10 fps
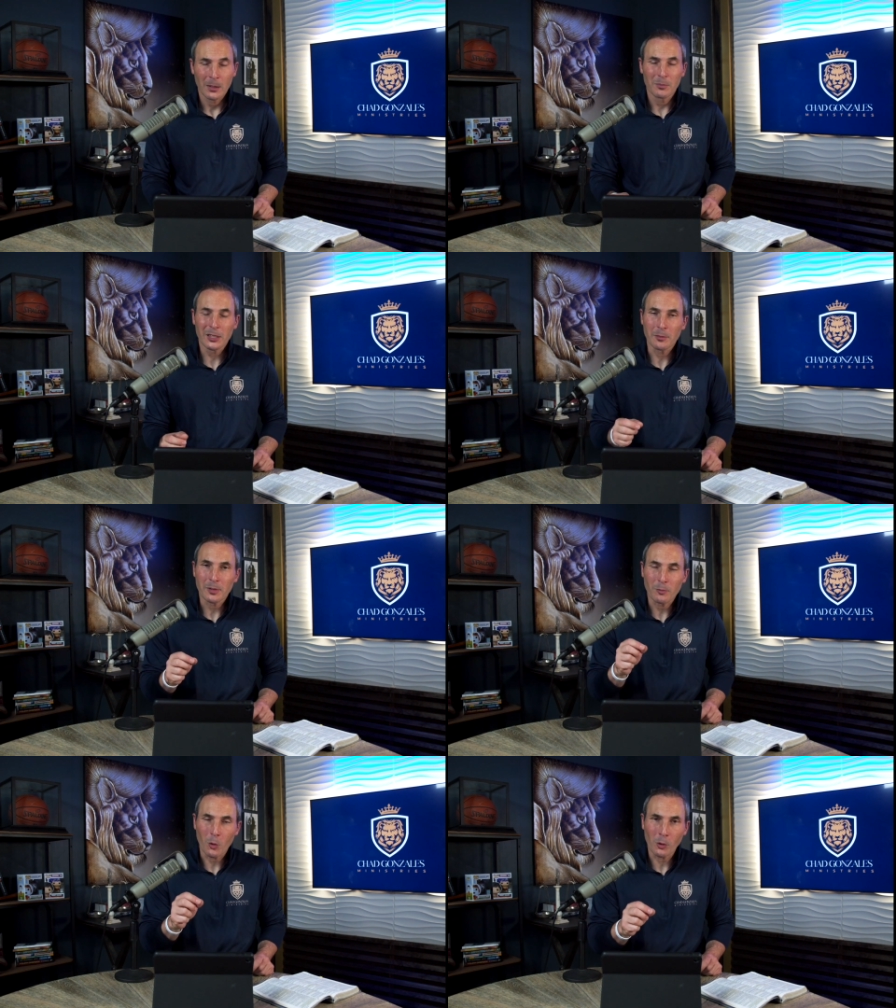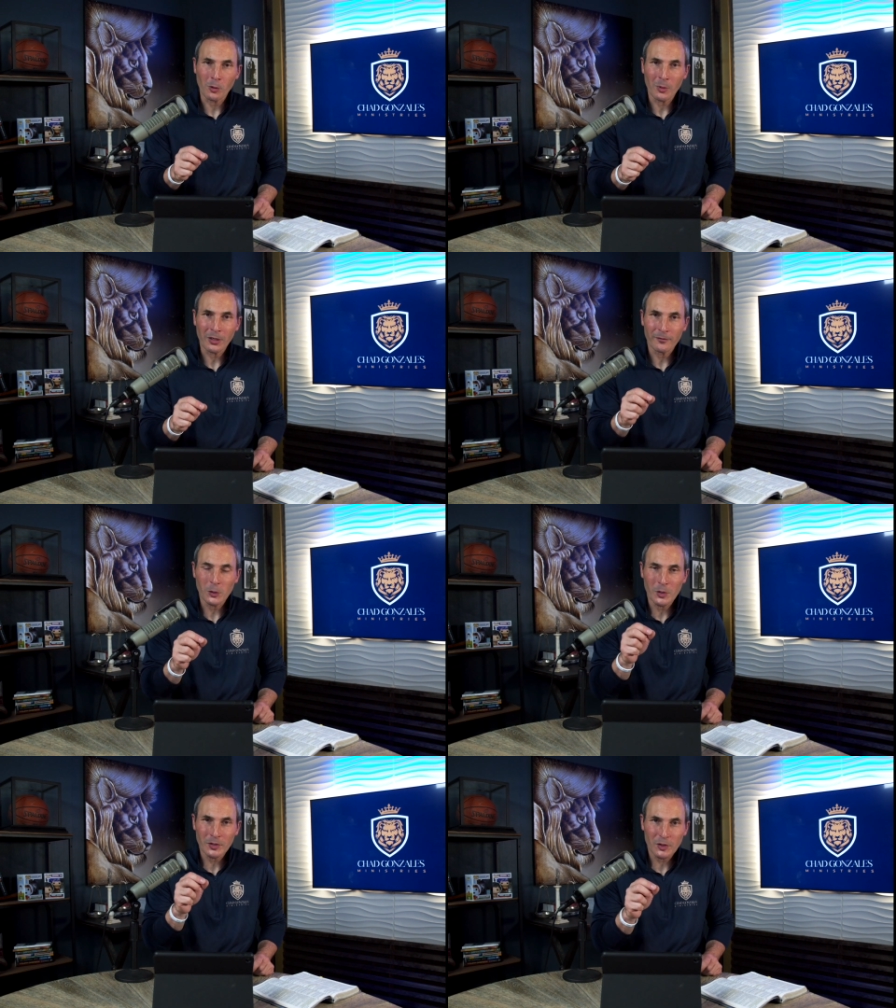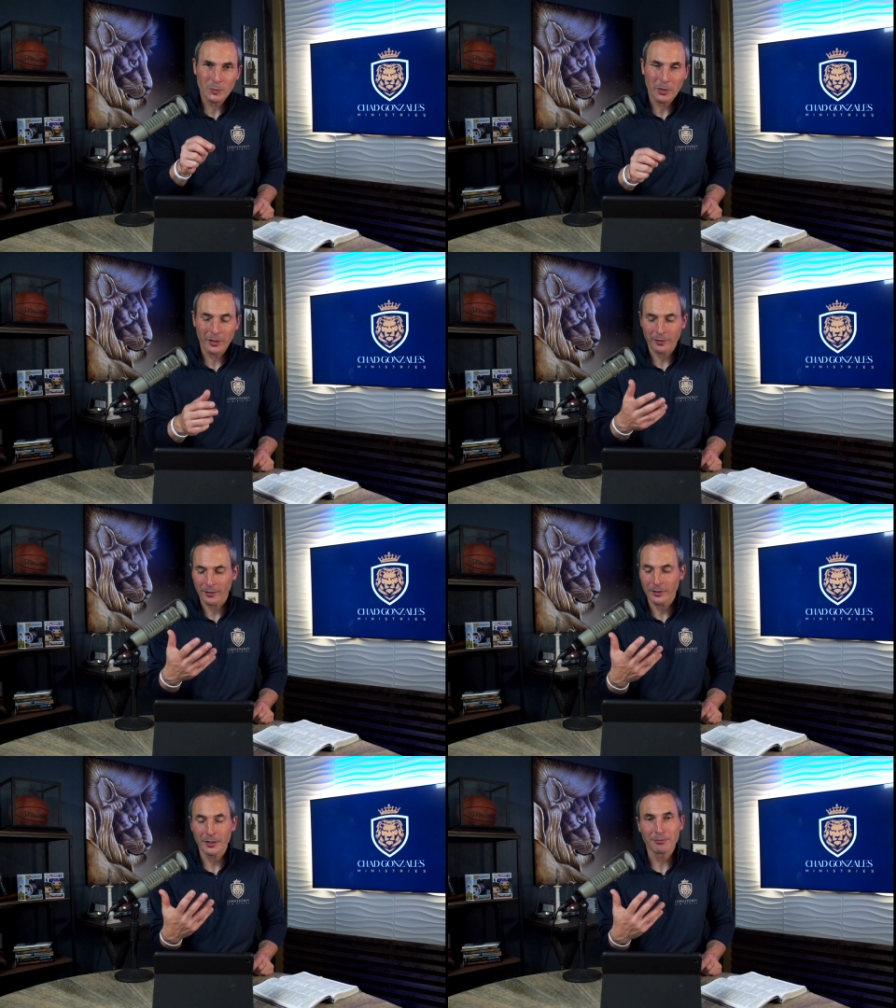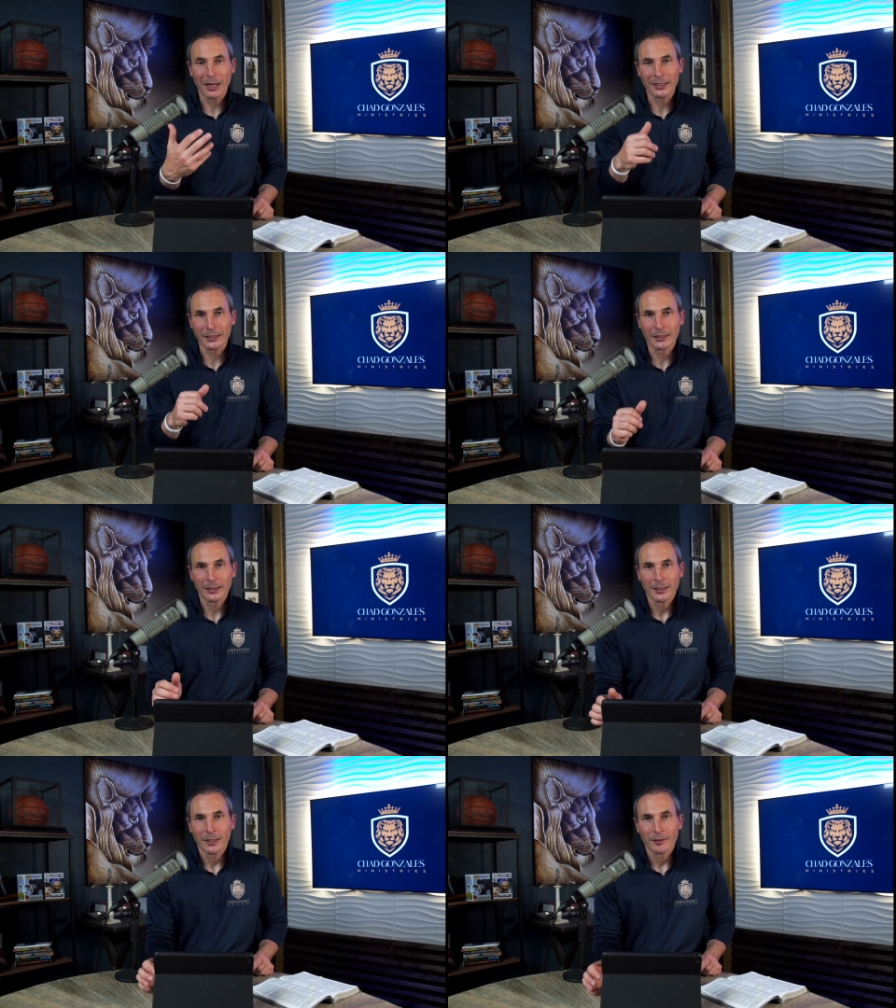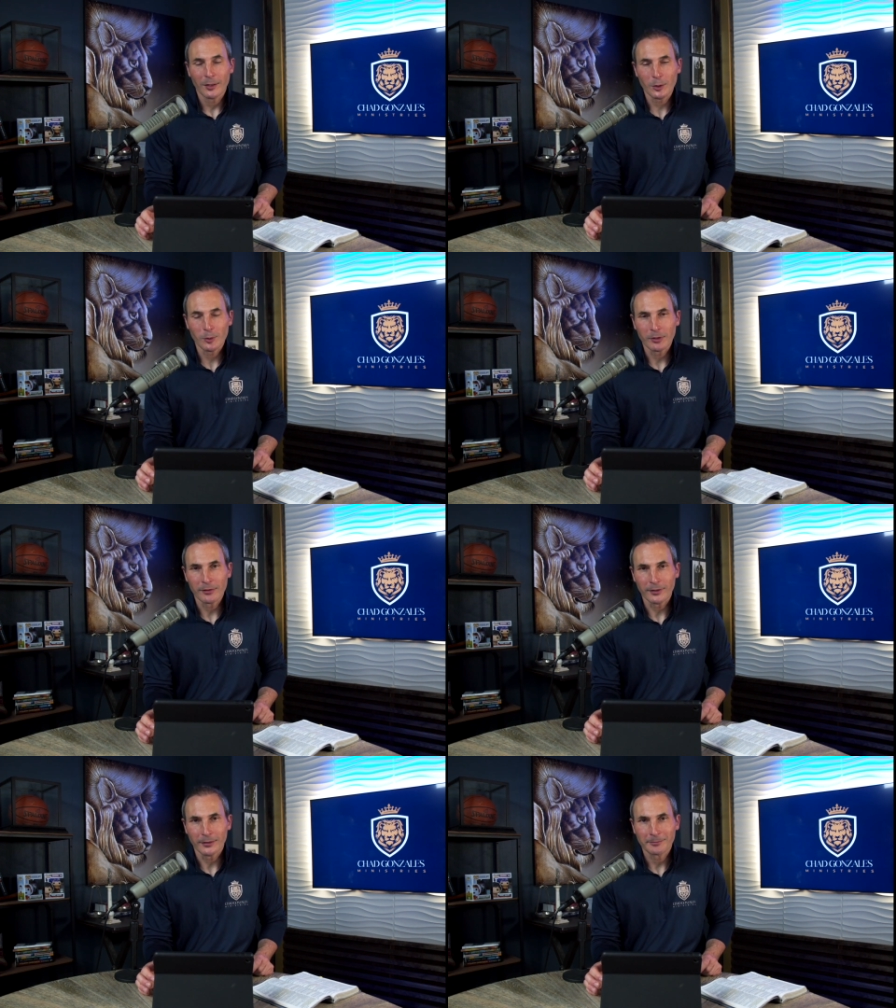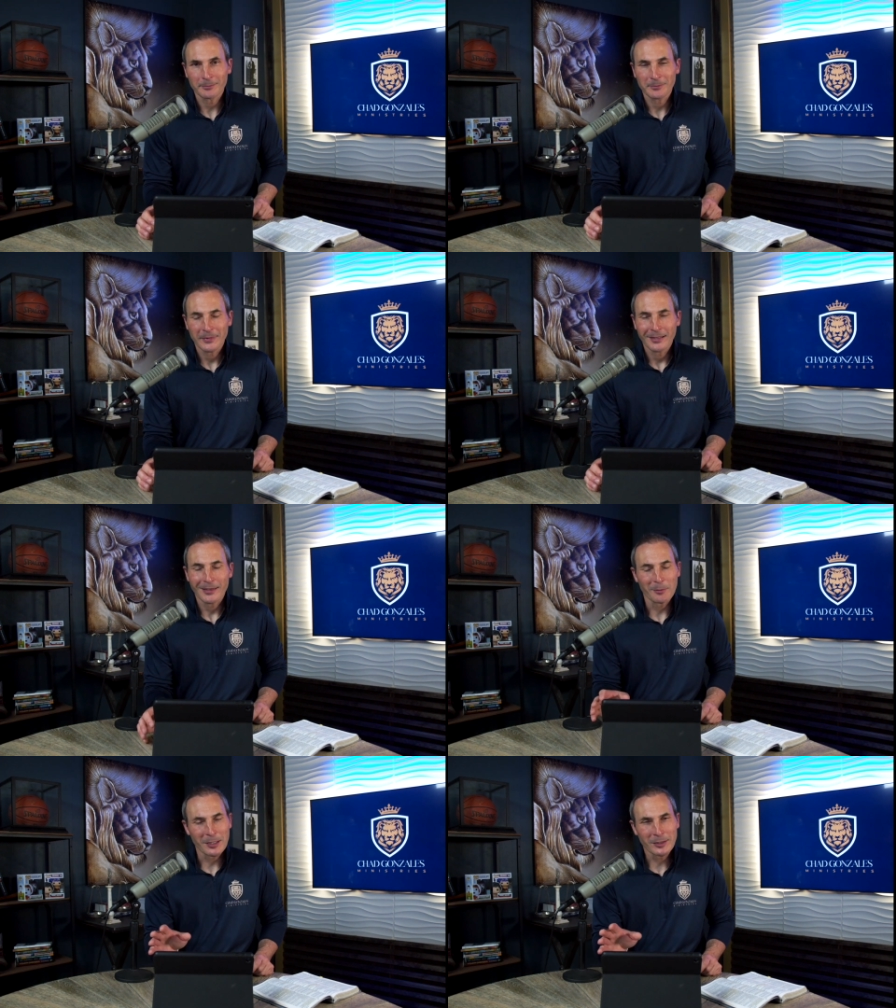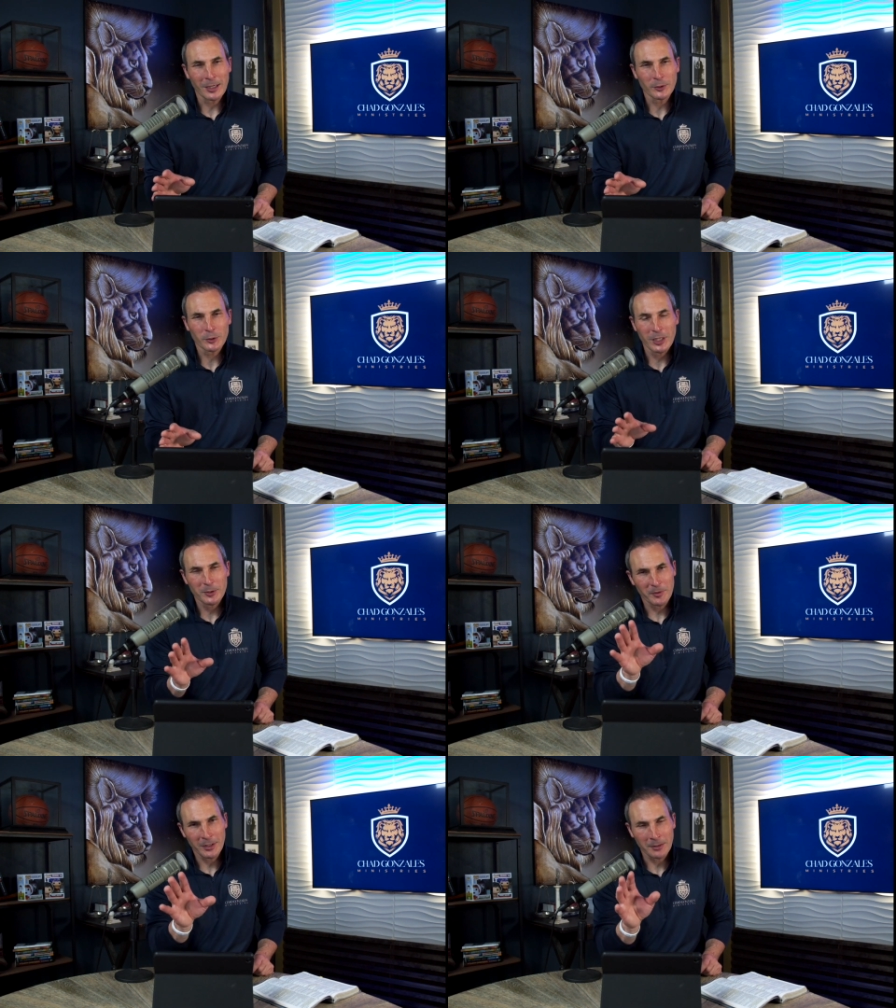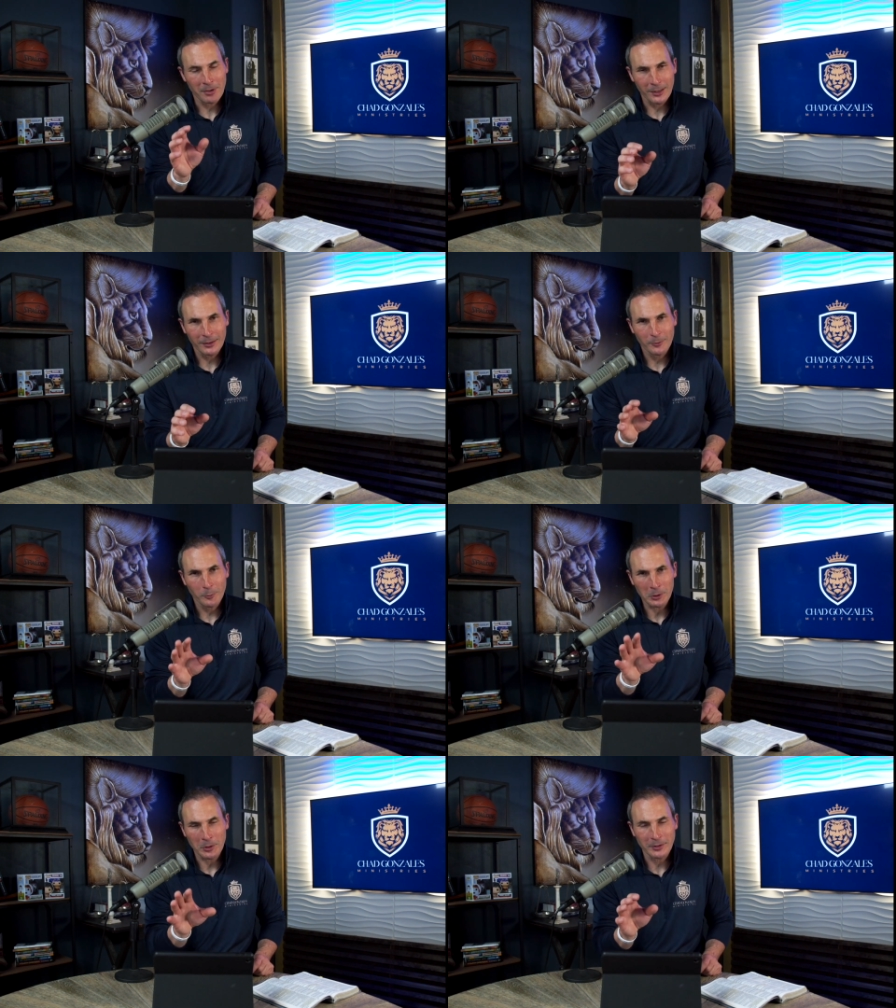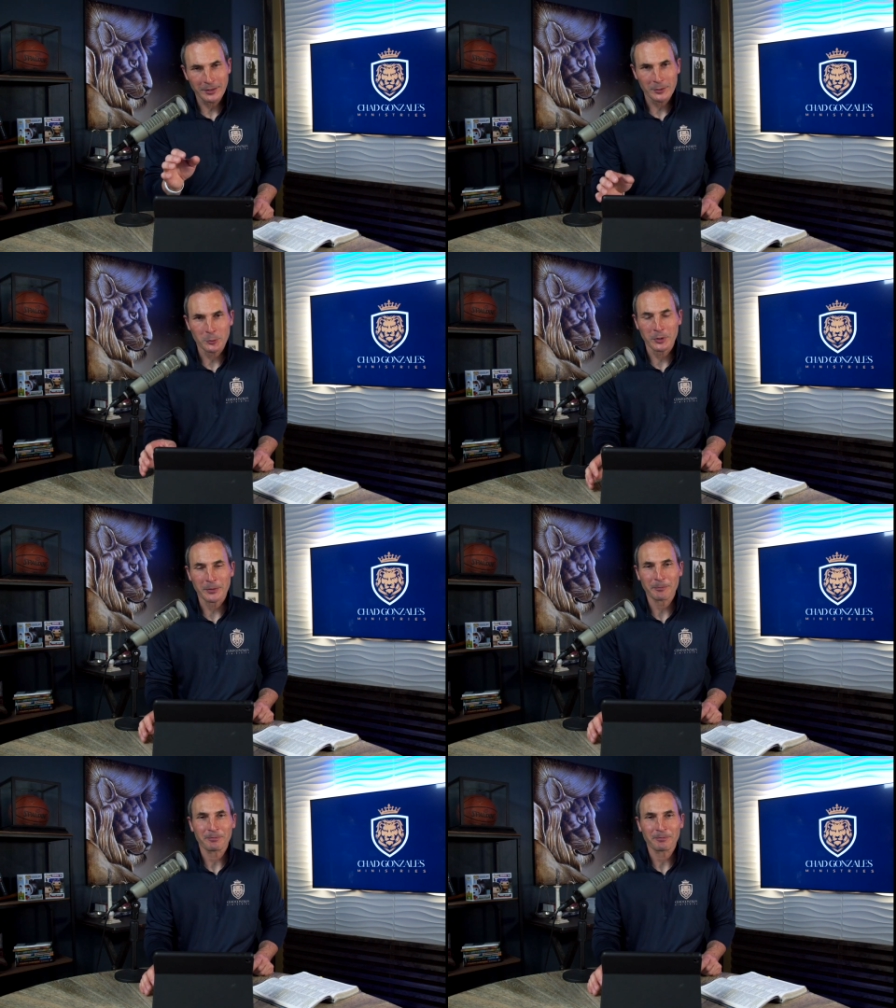becoming more aware of you as a spirit than the body that you live in. That may sound strange, but think about it. Work on it this week.